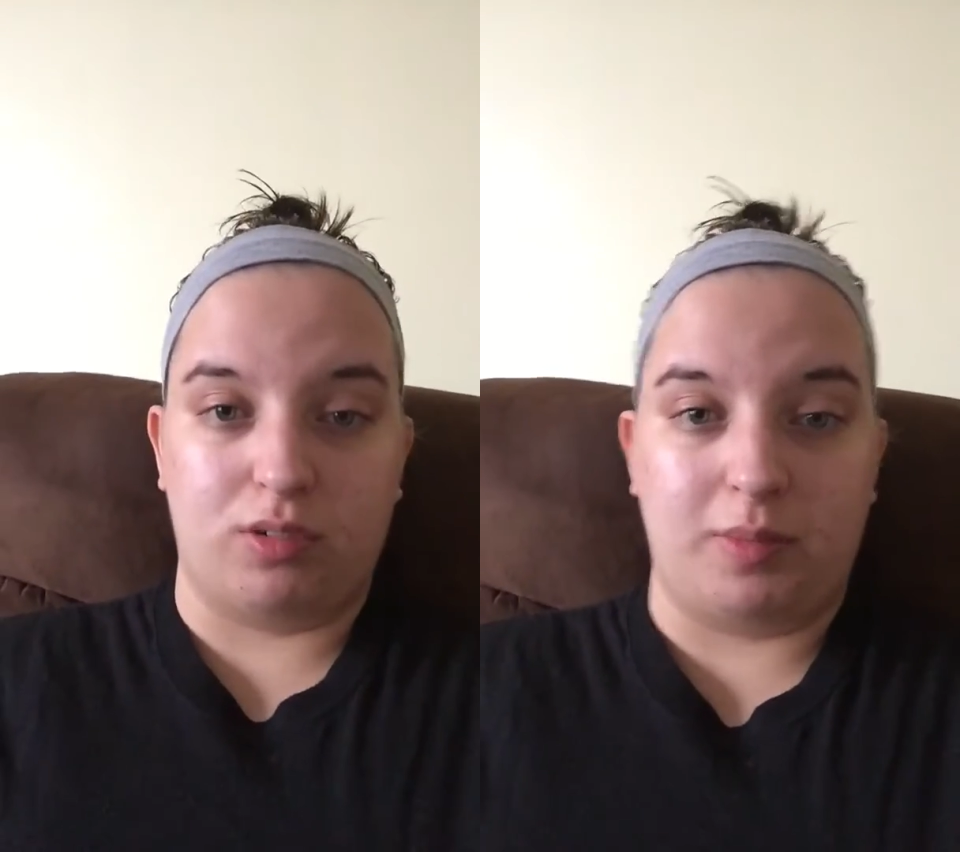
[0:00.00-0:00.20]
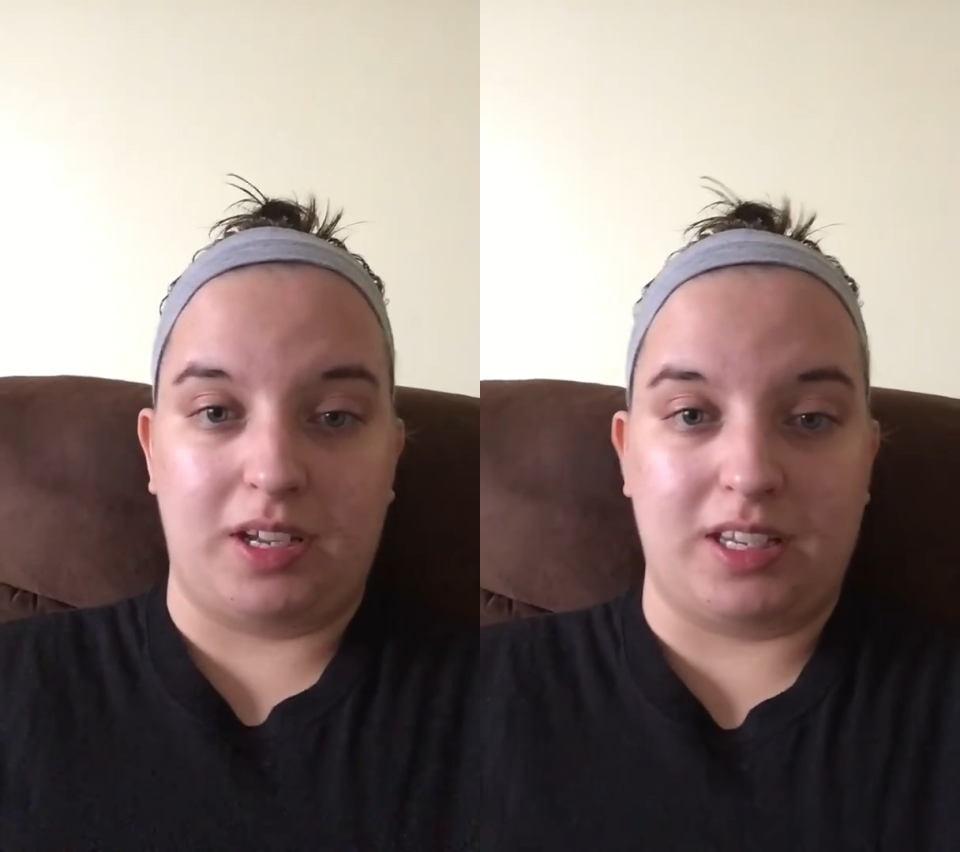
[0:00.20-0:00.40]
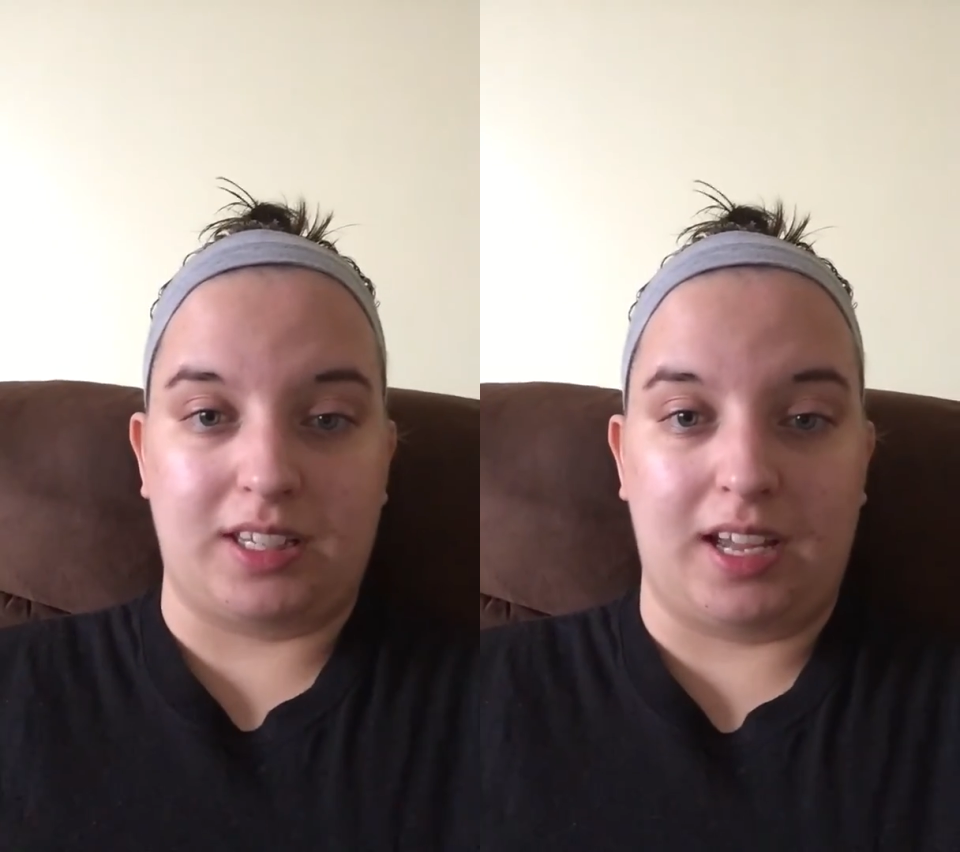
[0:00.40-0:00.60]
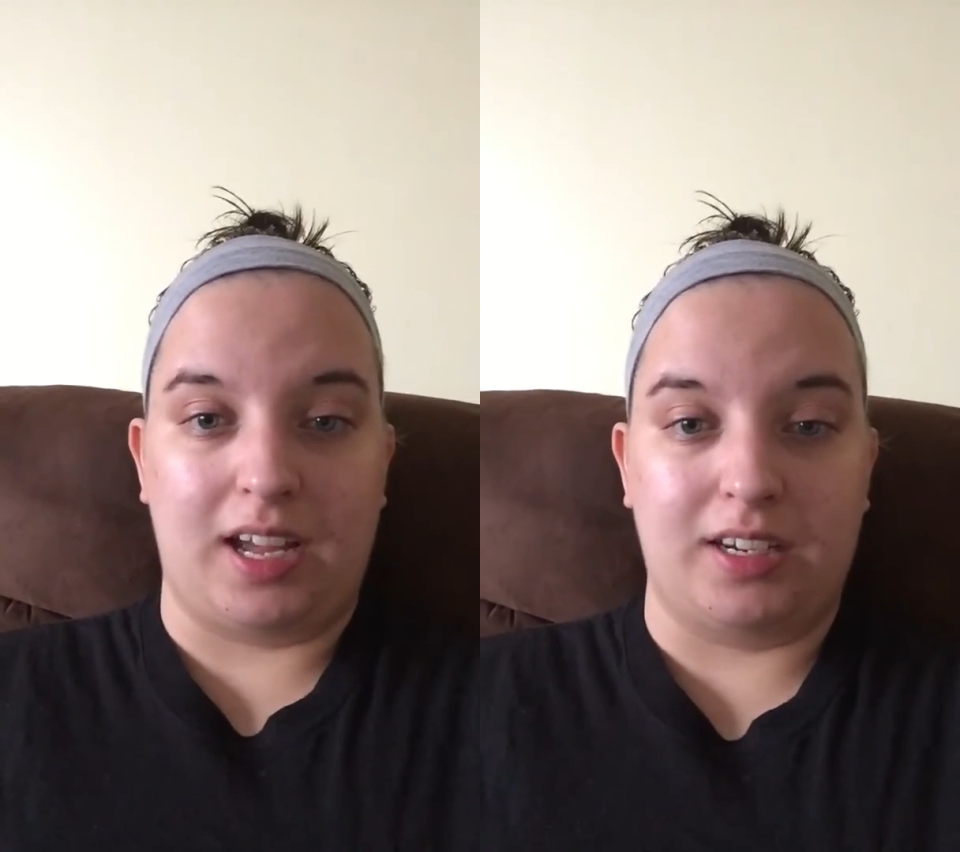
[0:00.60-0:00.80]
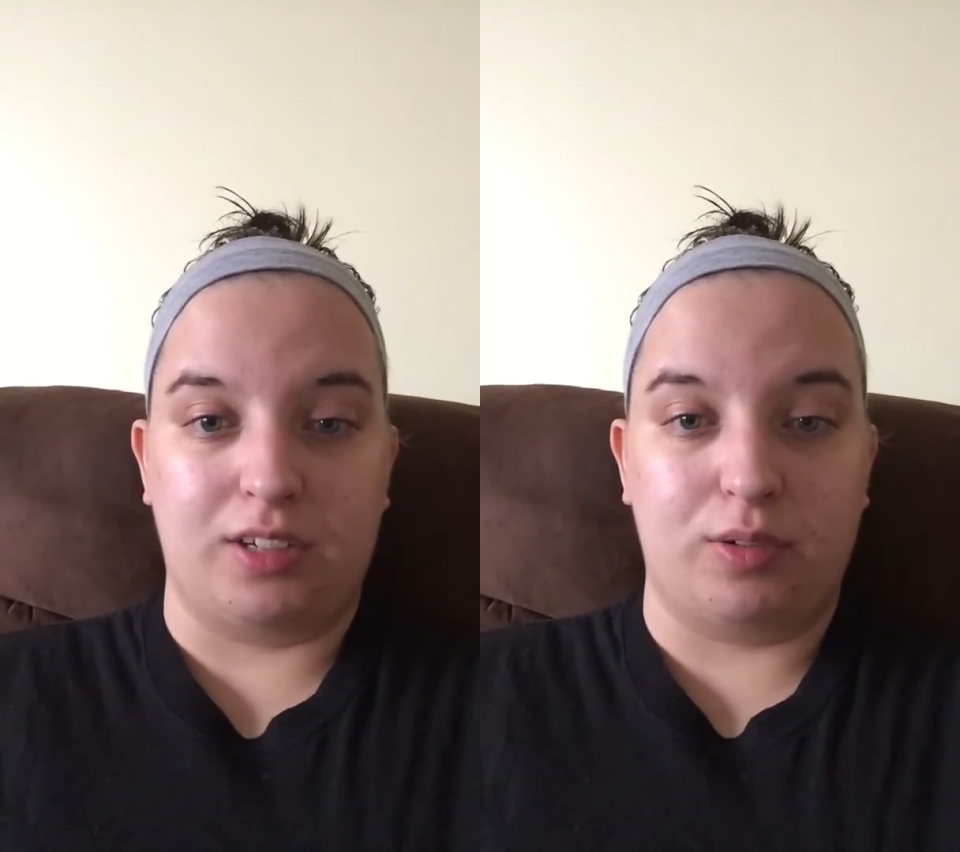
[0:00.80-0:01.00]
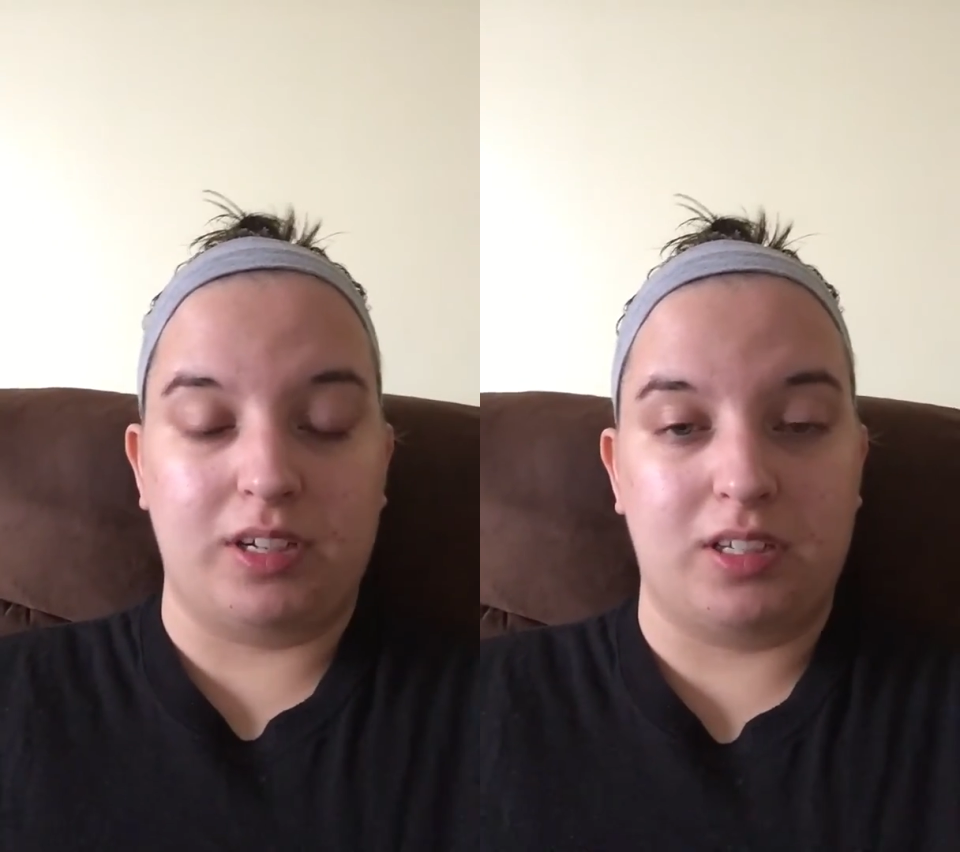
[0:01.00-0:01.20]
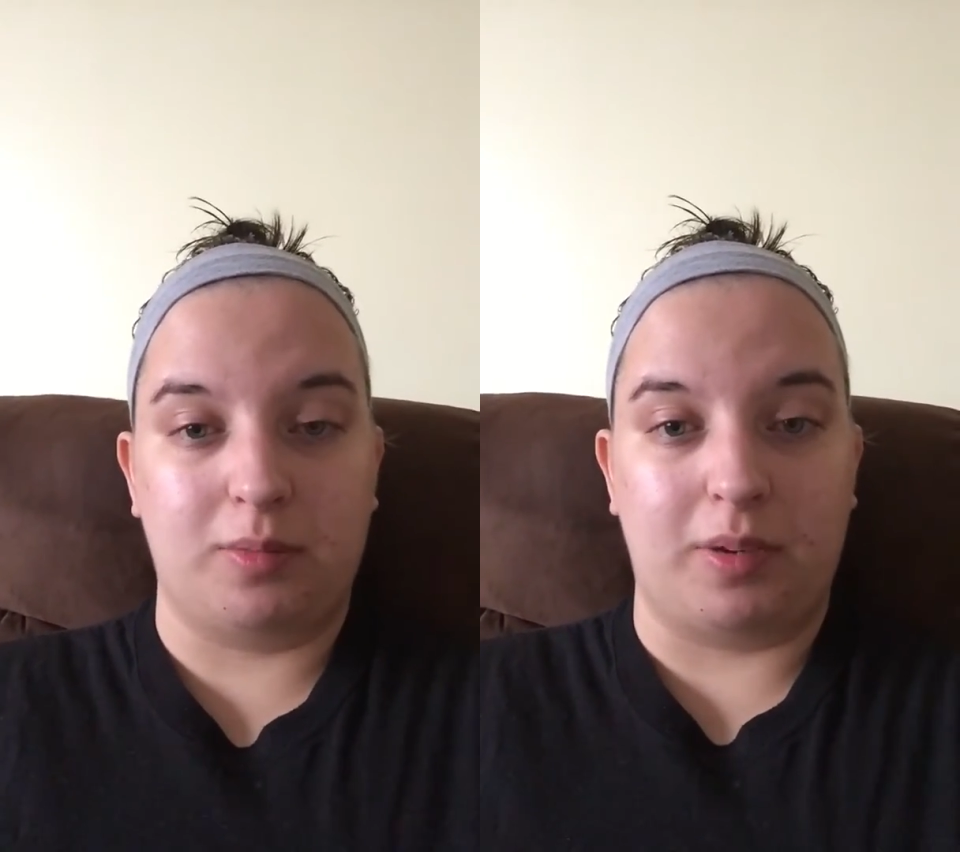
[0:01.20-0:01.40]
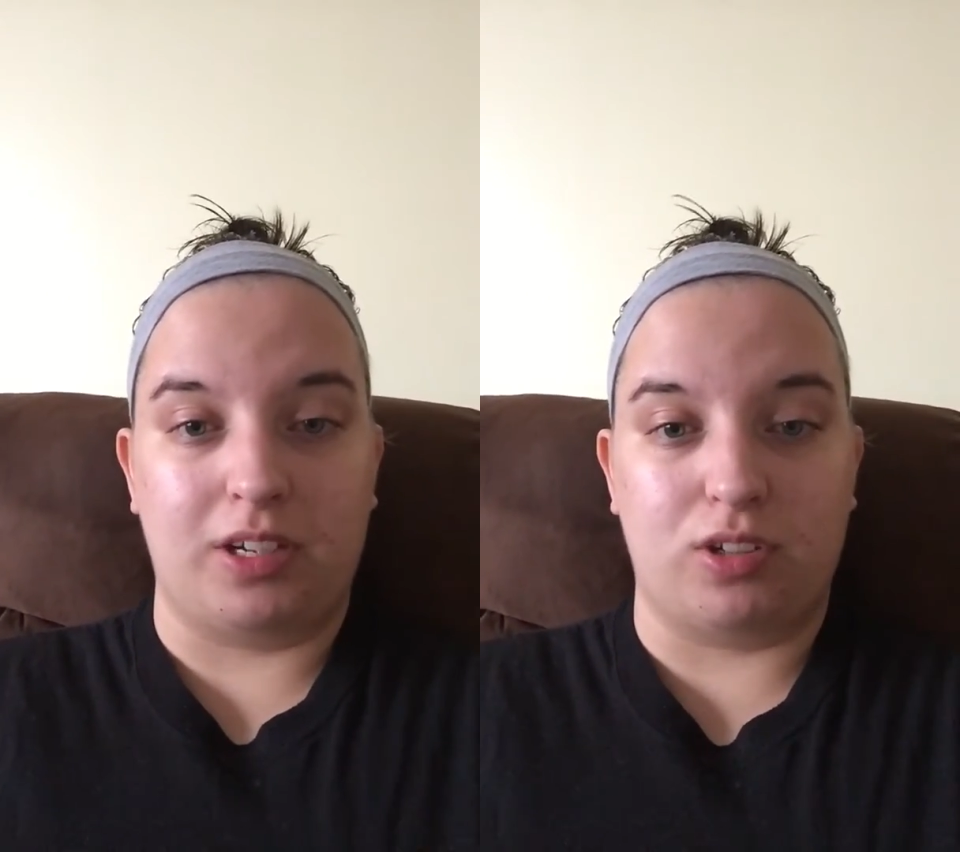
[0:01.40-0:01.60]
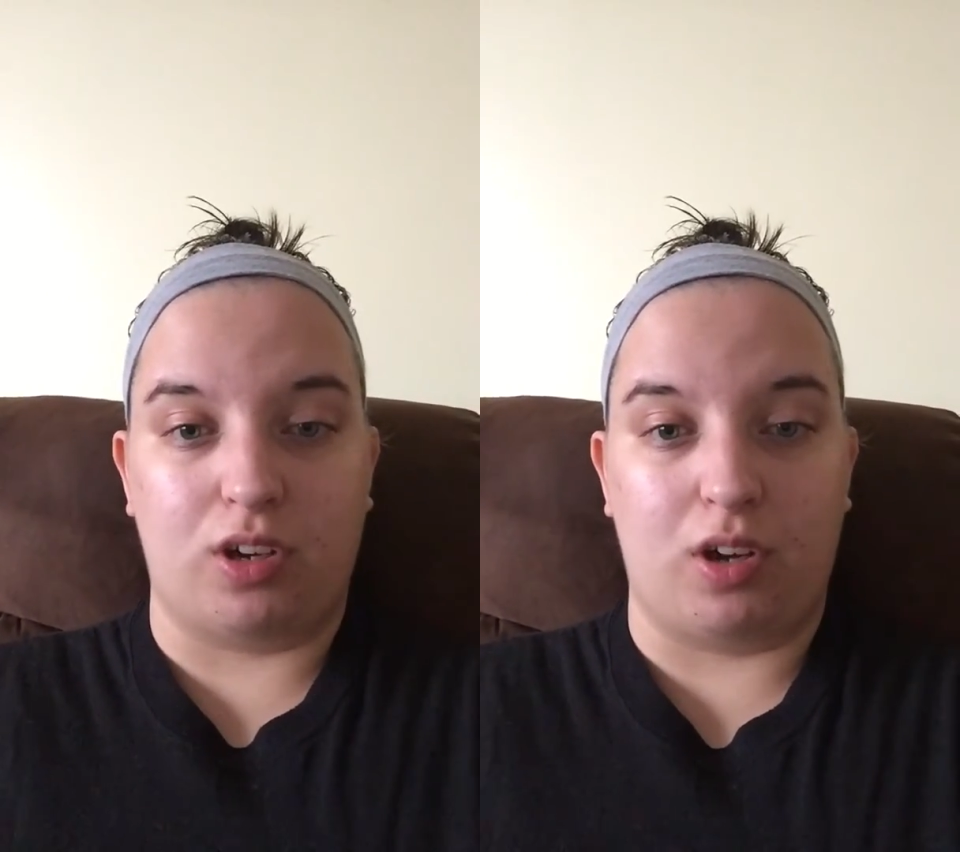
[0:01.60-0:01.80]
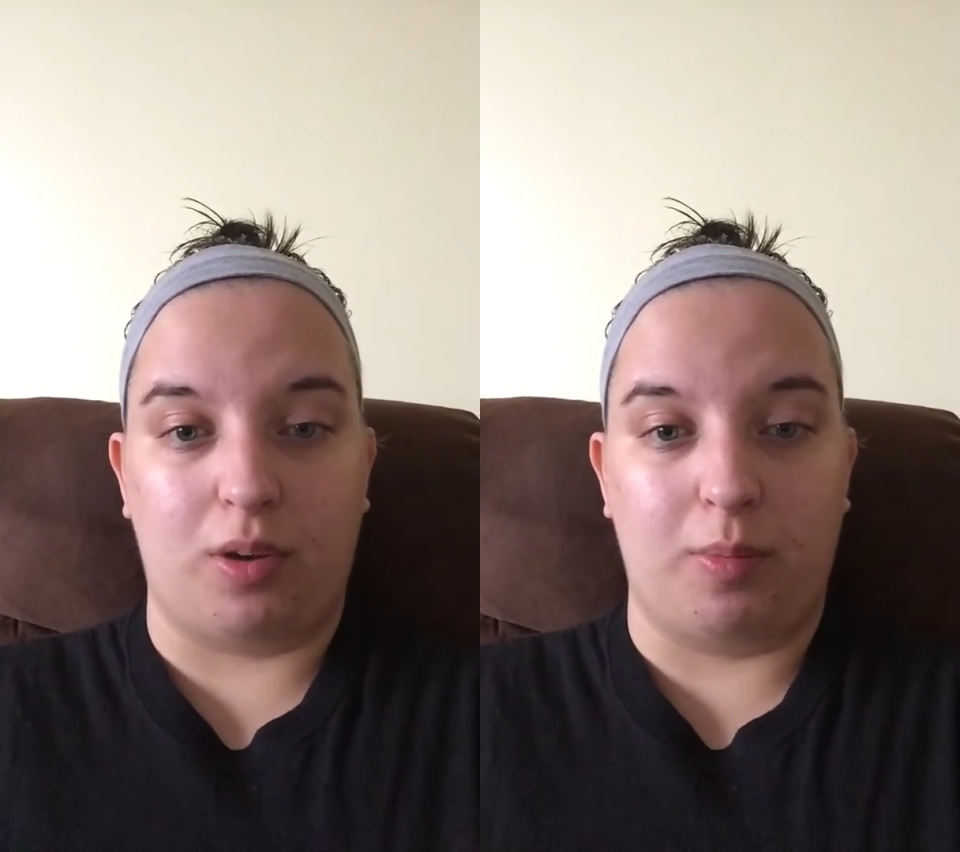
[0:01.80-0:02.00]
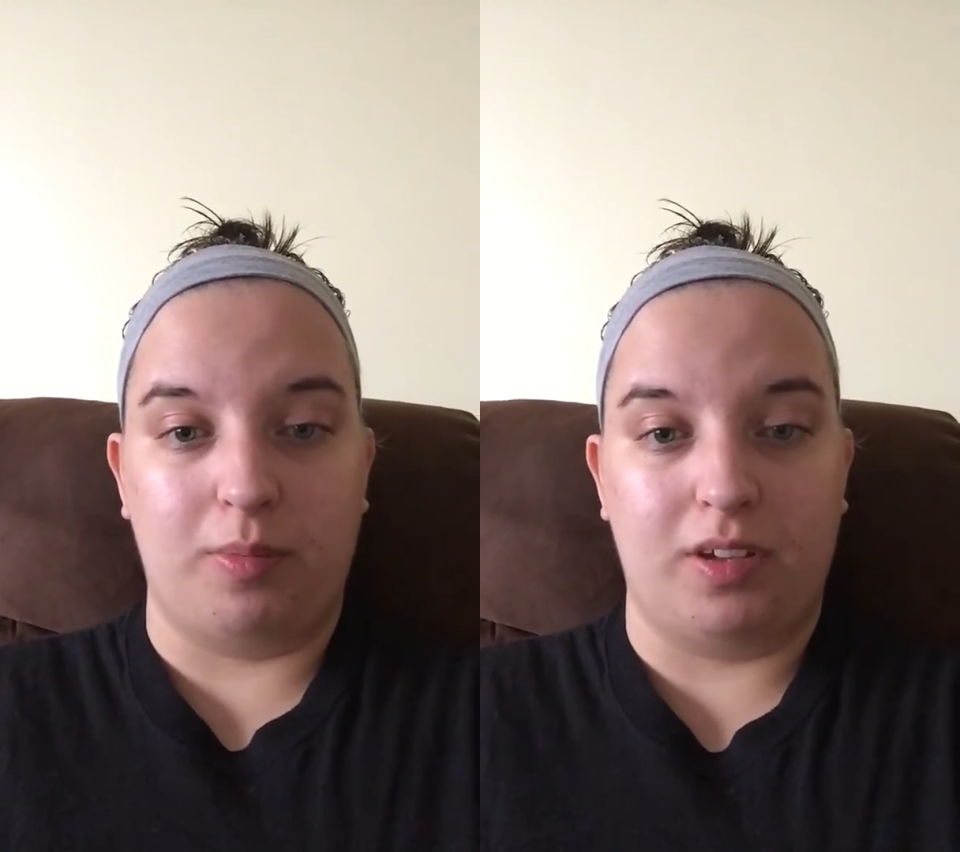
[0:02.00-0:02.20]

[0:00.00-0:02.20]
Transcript: because I had to quit my job